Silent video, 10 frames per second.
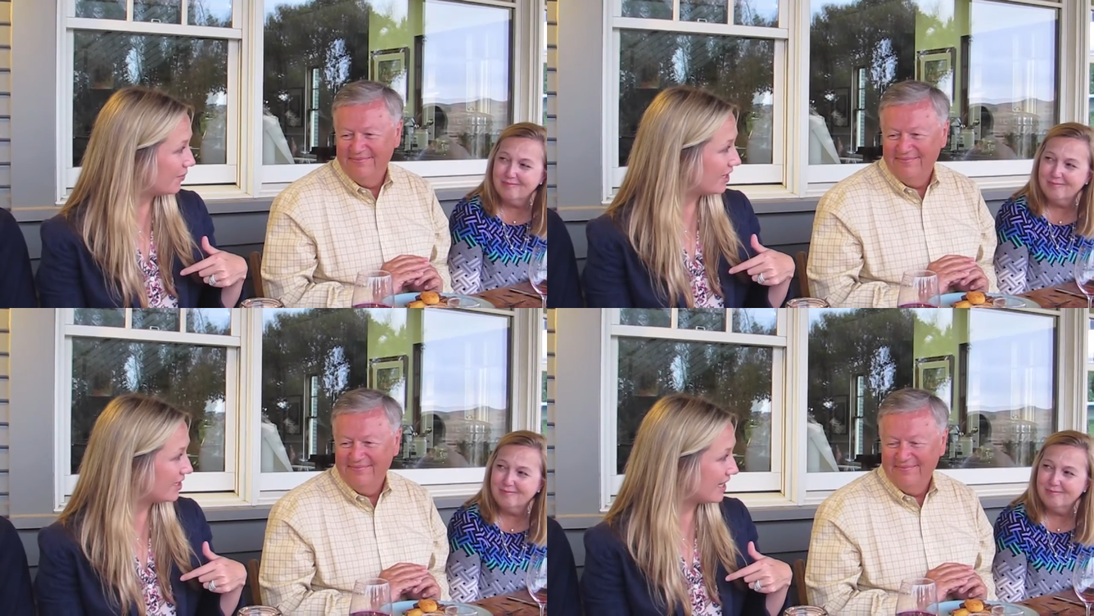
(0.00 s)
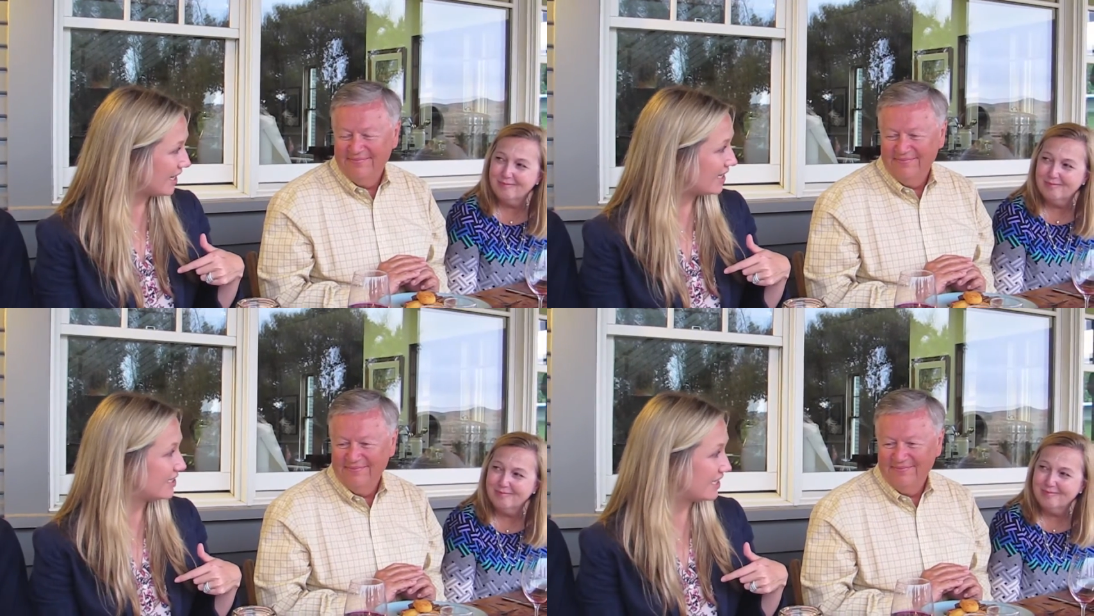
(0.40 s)
Speaker 1: what it
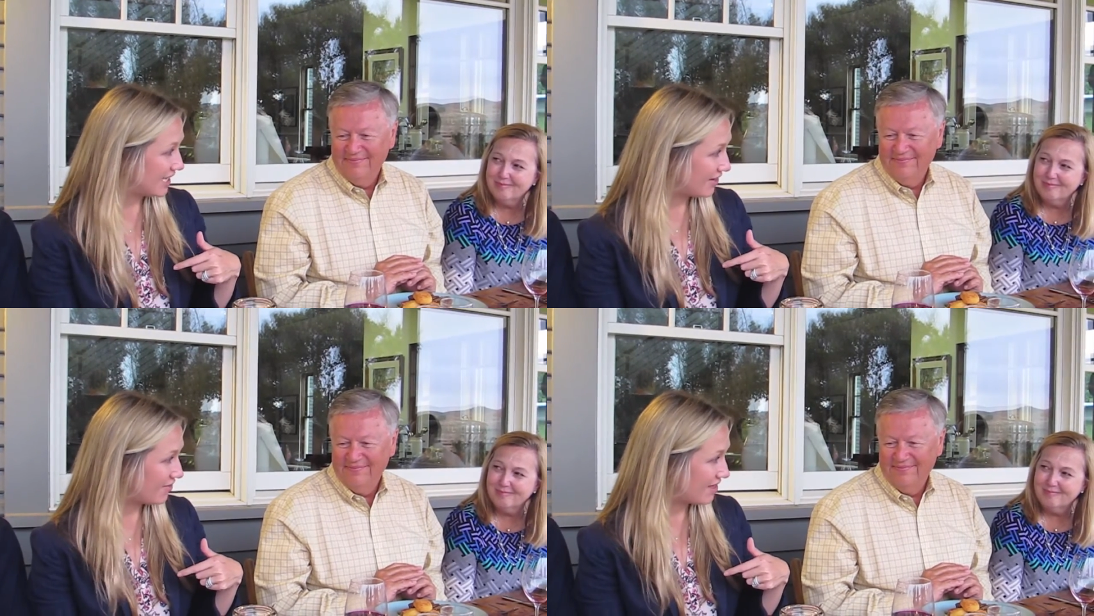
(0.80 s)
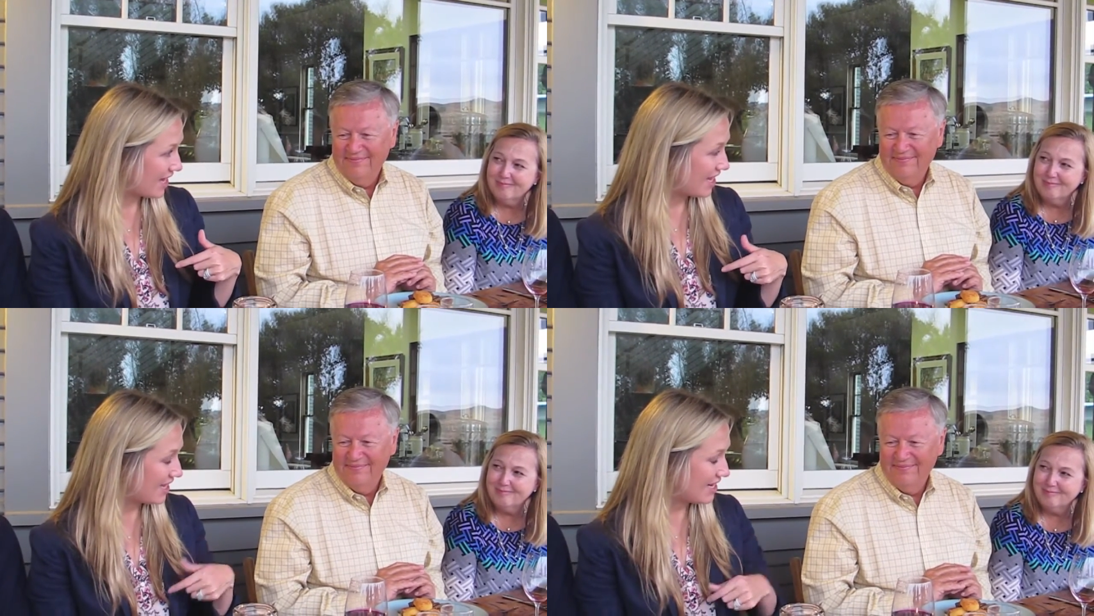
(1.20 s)
takes to give
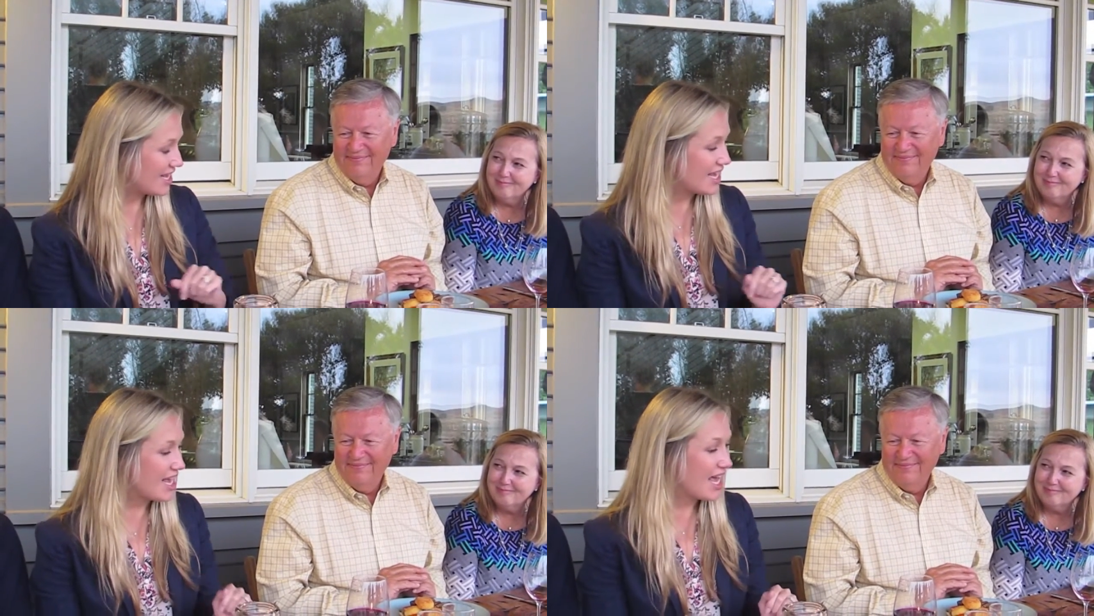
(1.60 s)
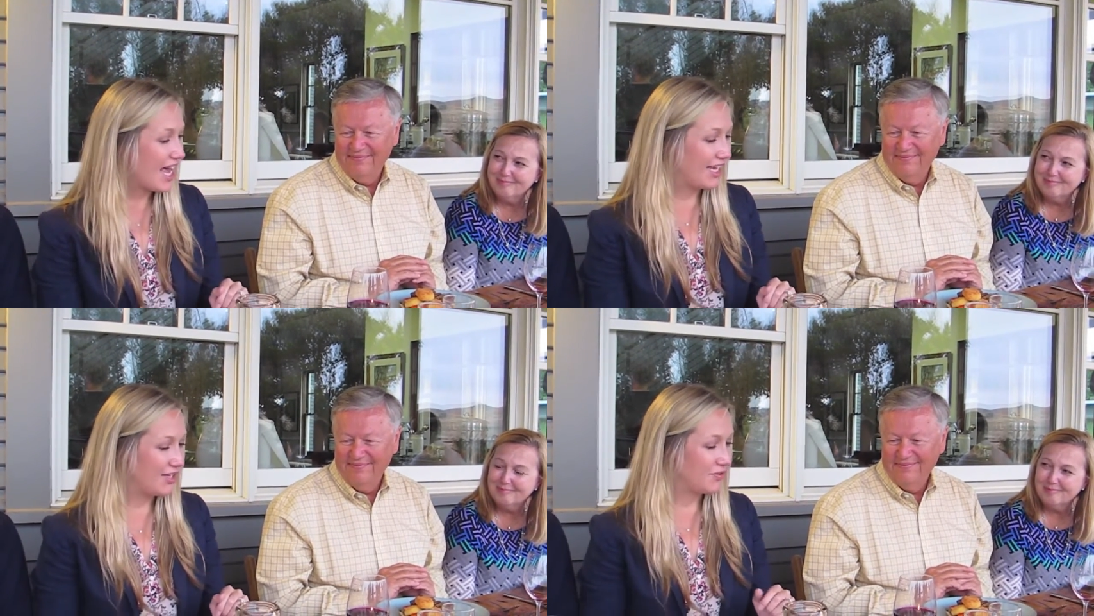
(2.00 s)
that.
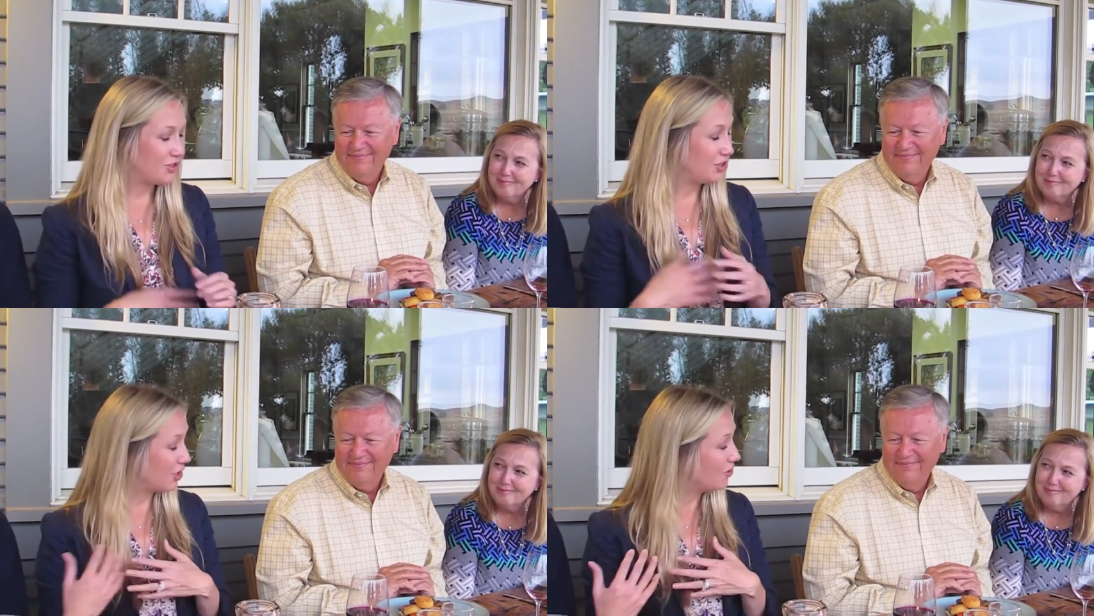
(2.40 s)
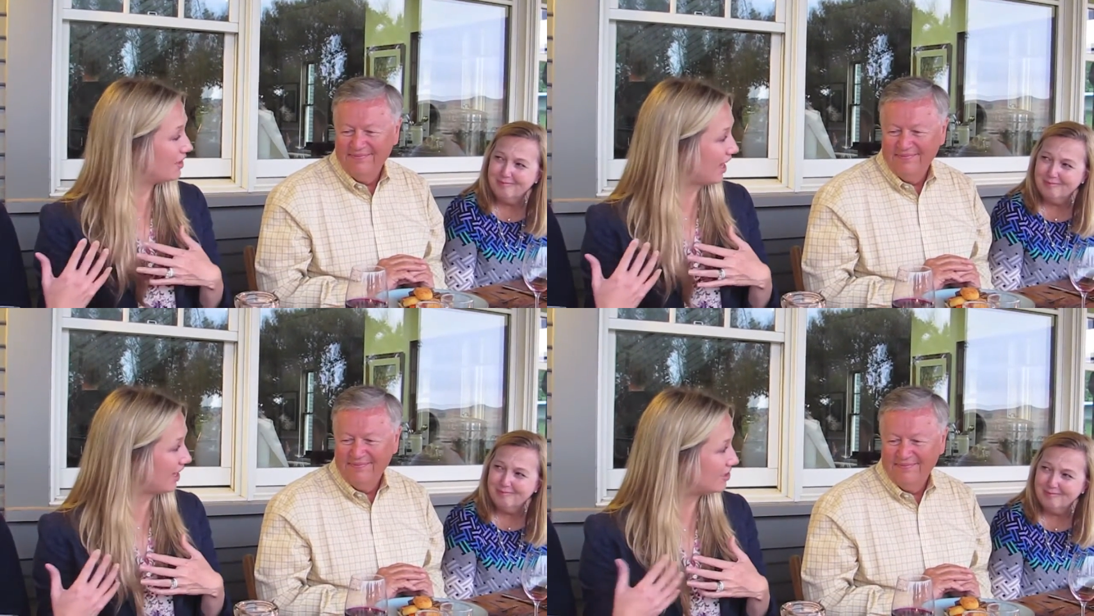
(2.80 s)
And you've shown
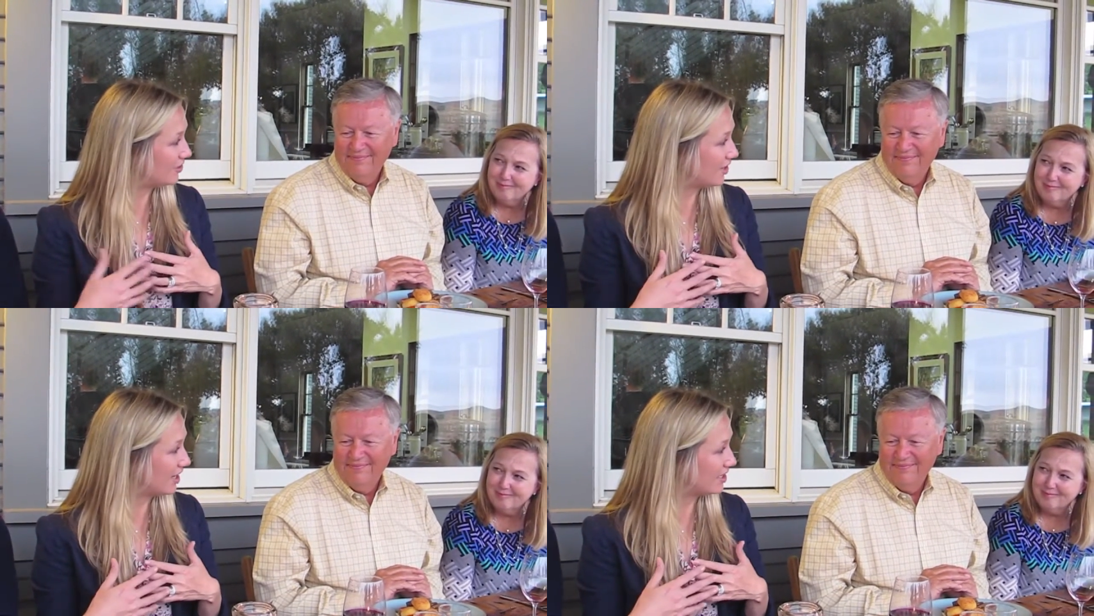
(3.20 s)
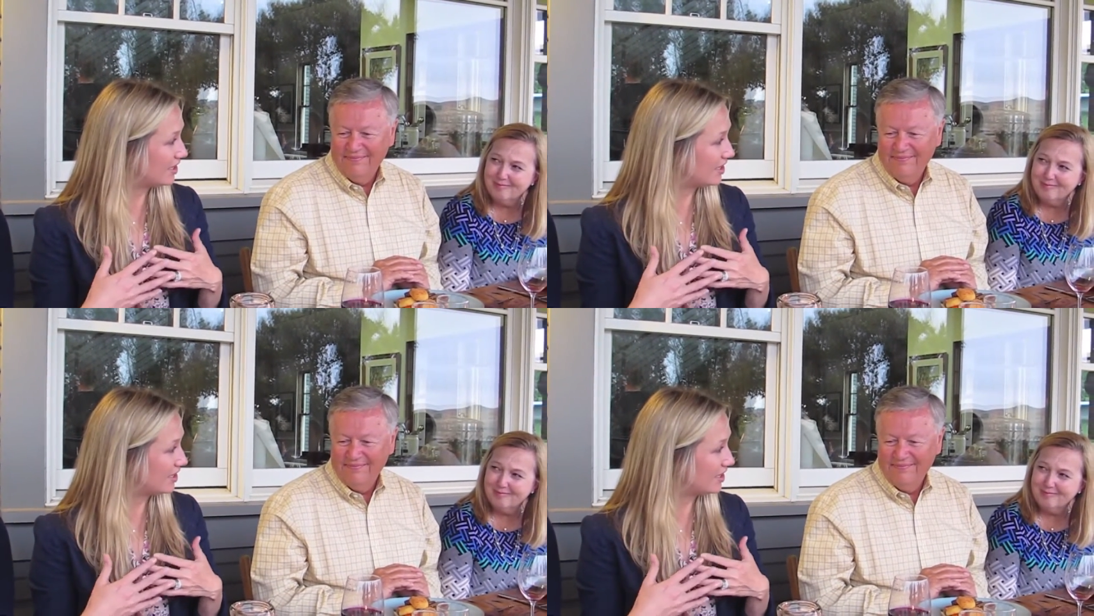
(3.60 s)
that to us.